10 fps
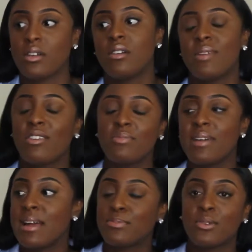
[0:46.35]
Oh my god, my
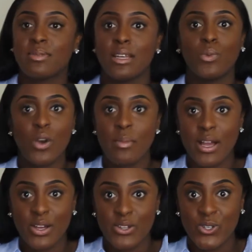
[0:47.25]
laptop's dead. What am I
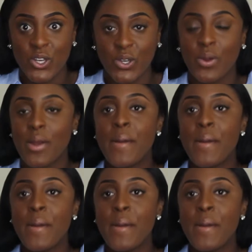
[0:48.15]
going to do?